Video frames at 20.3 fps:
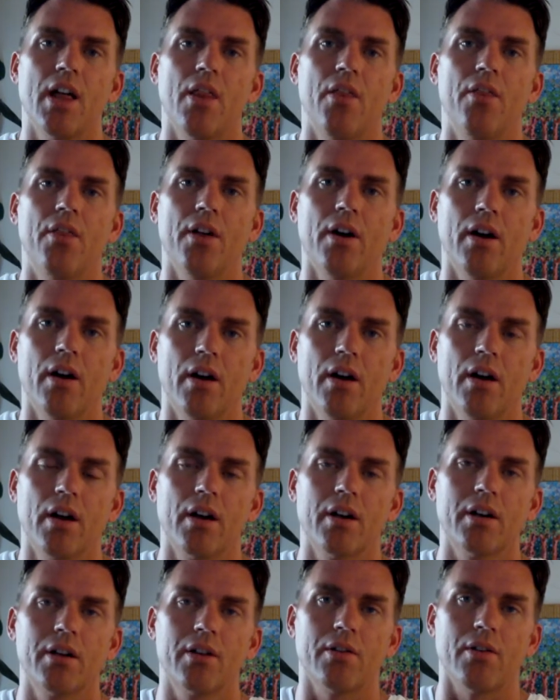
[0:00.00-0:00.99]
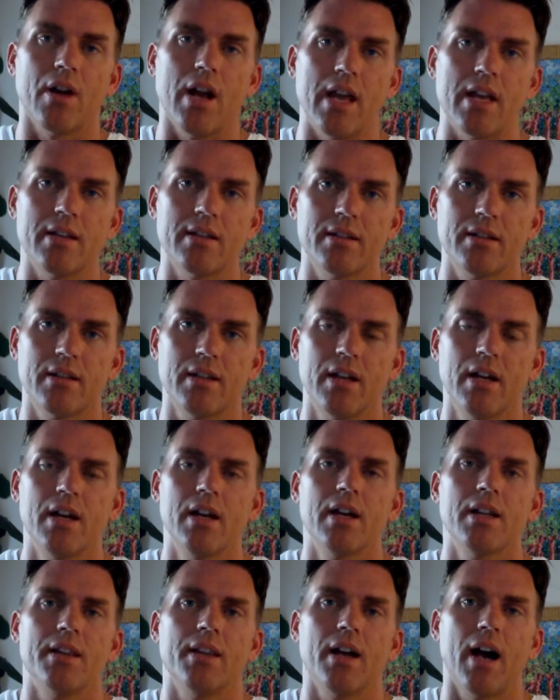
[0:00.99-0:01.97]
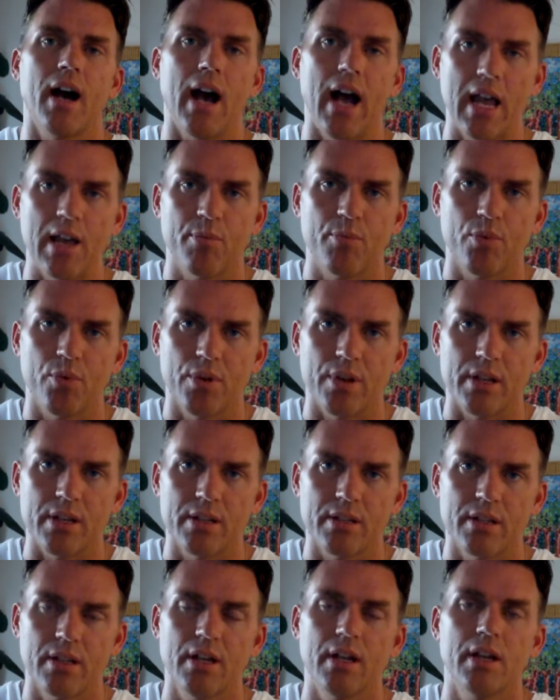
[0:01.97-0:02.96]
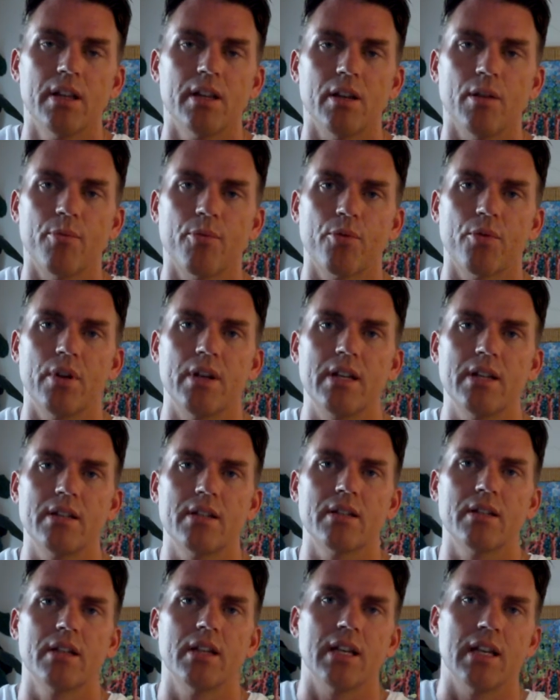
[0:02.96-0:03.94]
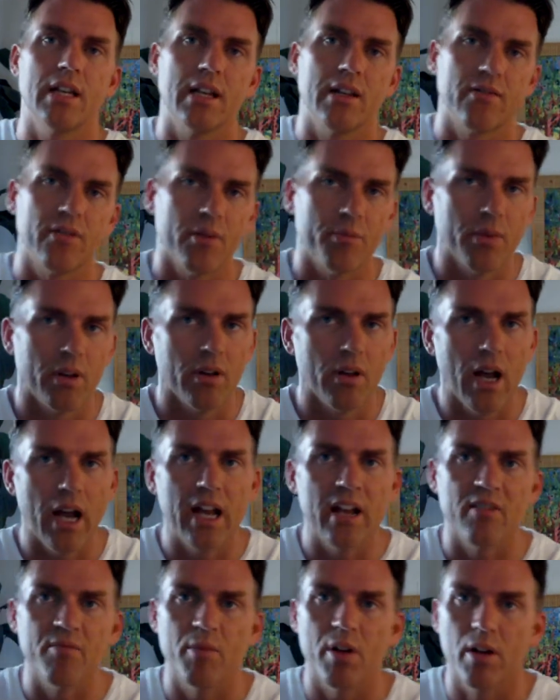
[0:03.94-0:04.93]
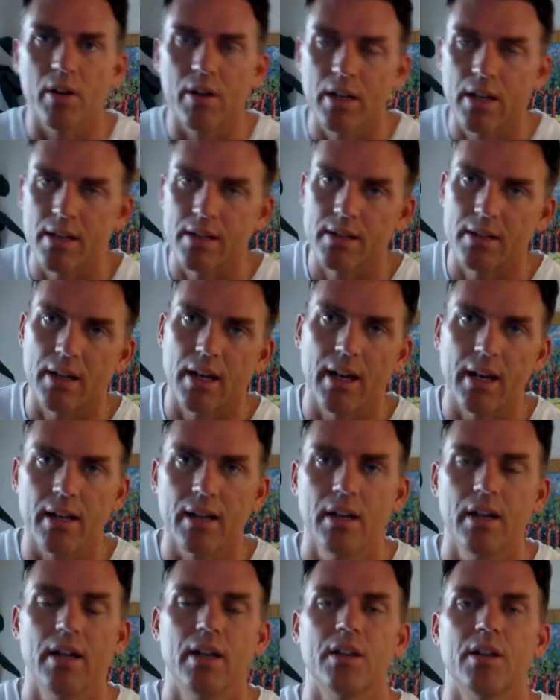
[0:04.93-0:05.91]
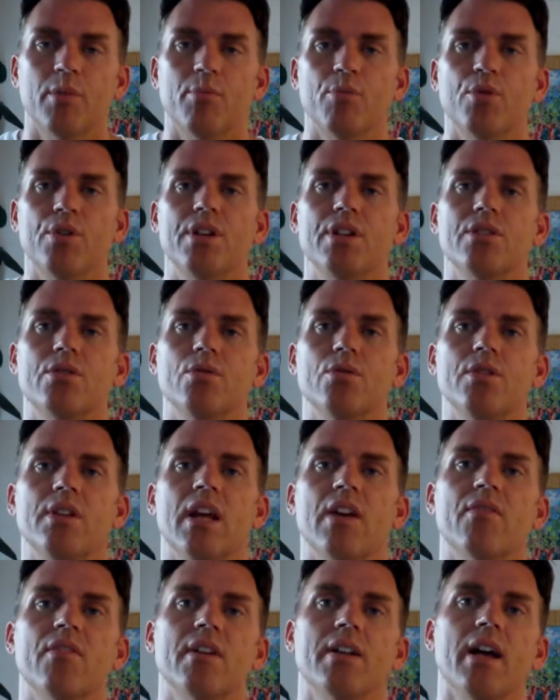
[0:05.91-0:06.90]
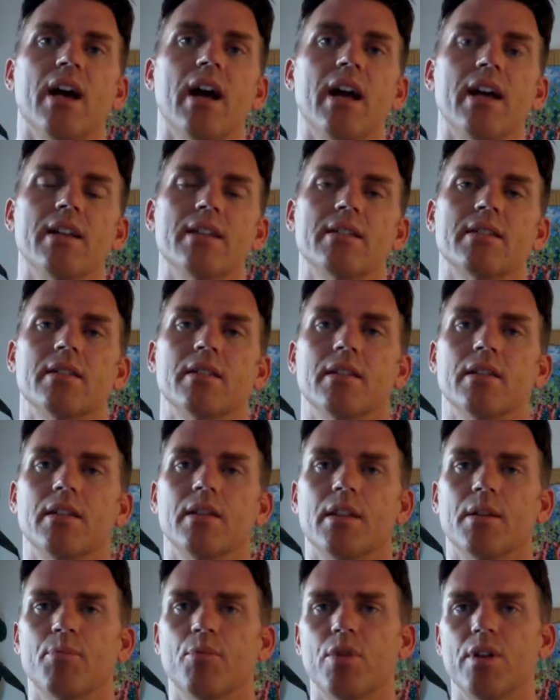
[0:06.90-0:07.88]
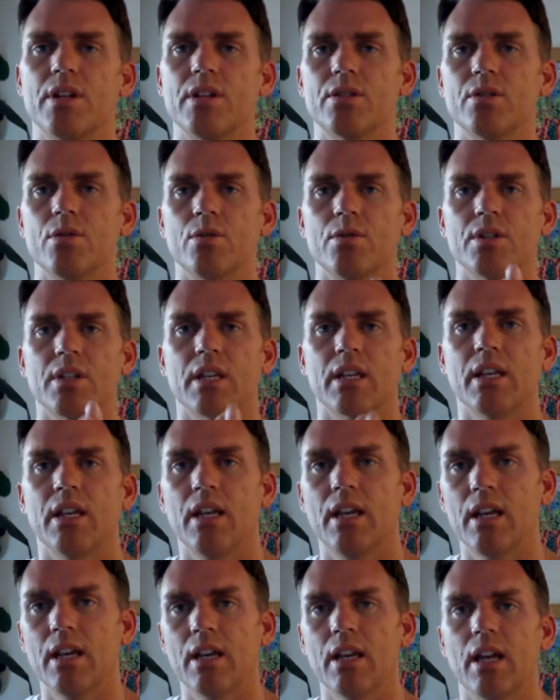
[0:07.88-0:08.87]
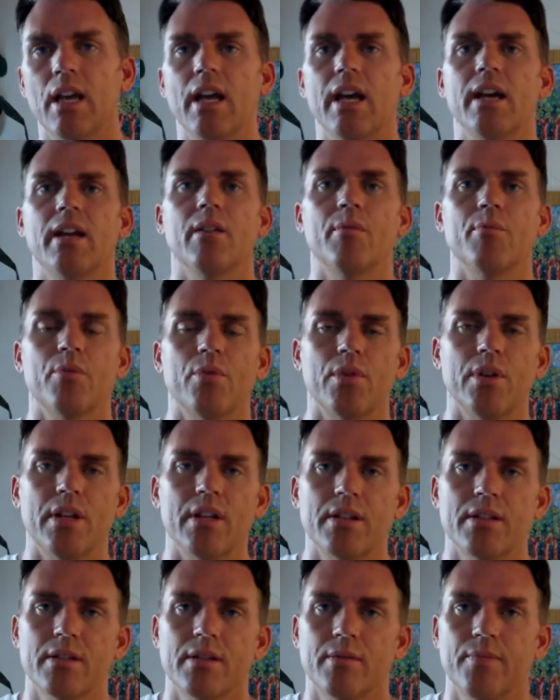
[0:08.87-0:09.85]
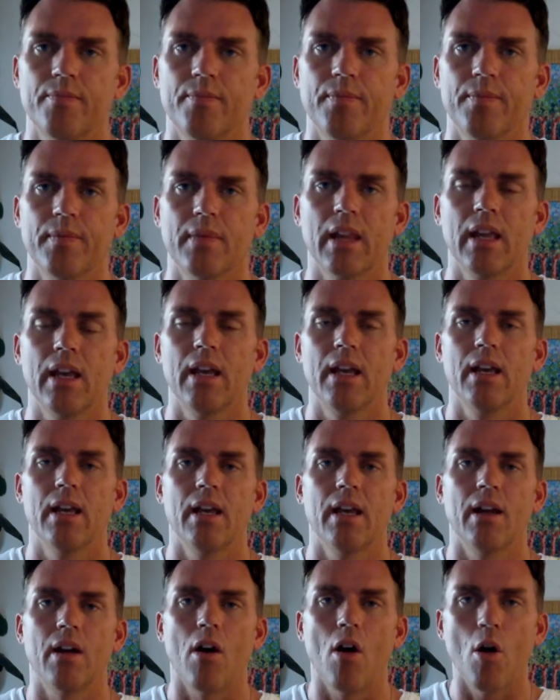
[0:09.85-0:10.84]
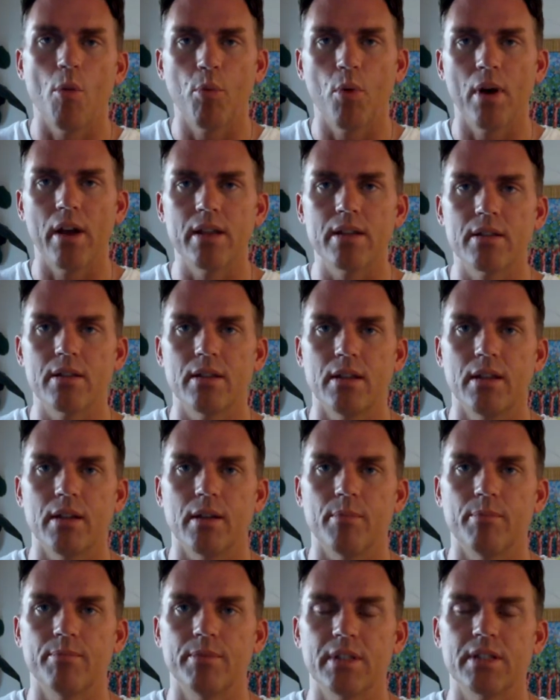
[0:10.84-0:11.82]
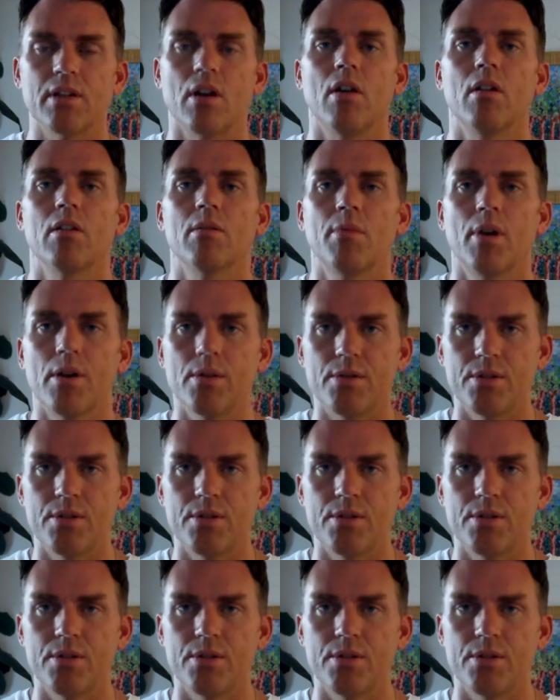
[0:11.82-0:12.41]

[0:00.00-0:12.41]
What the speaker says: the Christ, the high priest, the priest from the line of Melchizedek, the priest who never dies, the priest who is a king and a priest. It all points to him. It's all about